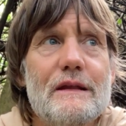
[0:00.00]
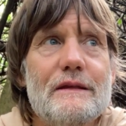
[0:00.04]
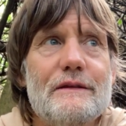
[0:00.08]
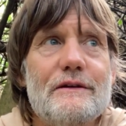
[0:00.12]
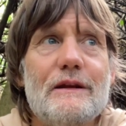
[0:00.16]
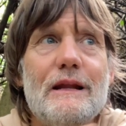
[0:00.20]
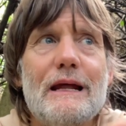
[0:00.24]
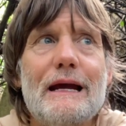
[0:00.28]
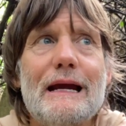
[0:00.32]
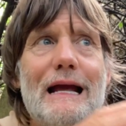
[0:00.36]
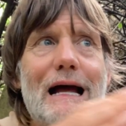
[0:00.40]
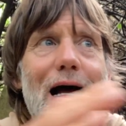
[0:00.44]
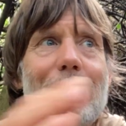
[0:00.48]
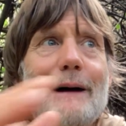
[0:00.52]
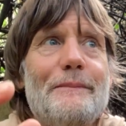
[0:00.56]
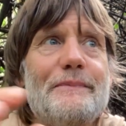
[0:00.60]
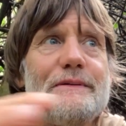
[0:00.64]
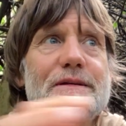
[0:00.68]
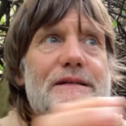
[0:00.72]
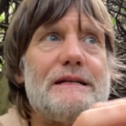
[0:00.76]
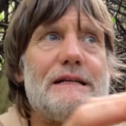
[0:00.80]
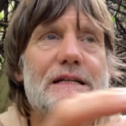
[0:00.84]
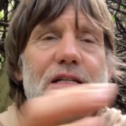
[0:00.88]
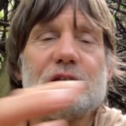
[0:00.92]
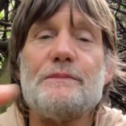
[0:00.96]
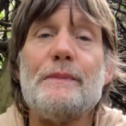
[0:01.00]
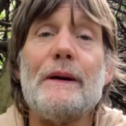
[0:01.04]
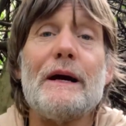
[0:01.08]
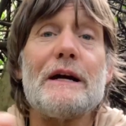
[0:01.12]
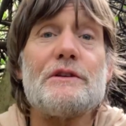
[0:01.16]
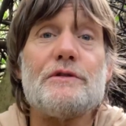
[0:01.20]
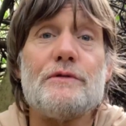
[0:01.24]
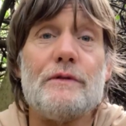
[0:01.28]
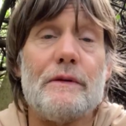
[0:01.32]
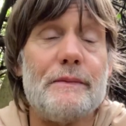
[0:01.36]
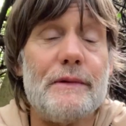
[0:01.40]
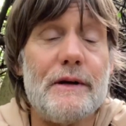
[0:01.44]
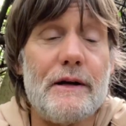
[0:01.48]
like opposite
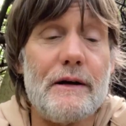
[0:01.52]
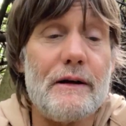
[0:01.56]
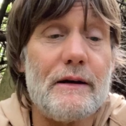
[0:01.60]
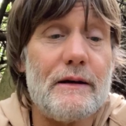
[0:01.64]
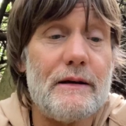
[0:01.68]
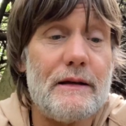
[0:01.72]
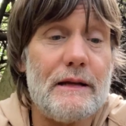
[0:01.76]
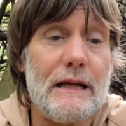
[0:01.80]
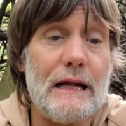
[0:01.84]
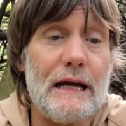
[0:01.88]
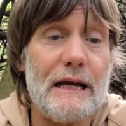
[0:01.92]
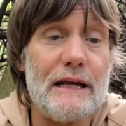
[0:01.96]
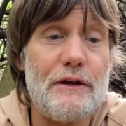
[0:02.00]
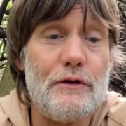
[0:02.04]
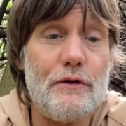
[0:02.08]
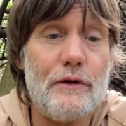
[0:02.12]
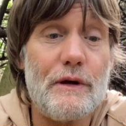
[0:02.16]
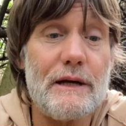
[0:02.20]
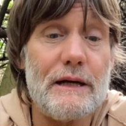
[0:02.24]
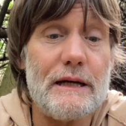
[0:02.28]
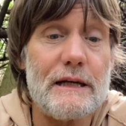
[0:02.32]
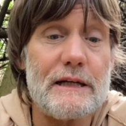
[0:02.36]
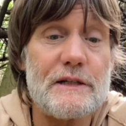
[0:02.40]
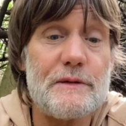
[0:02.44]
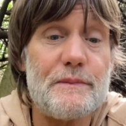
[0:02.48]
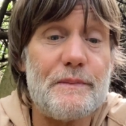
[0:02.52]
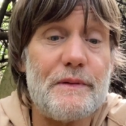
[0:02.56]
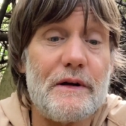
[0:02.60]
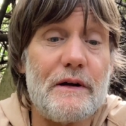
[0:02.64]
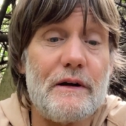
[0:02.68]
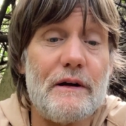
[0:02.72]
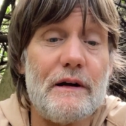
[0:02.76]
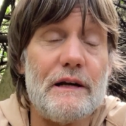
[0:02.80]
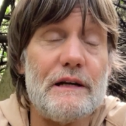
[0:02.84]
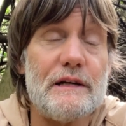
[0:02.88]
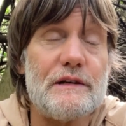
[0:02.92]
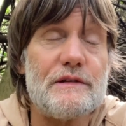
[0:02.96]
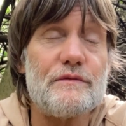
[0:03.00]
spectrum here. Like you can
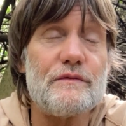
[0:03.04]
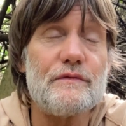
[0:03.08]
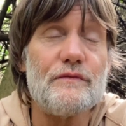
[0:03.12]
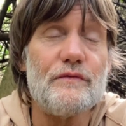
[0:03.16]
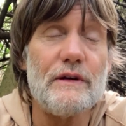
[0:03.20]
experience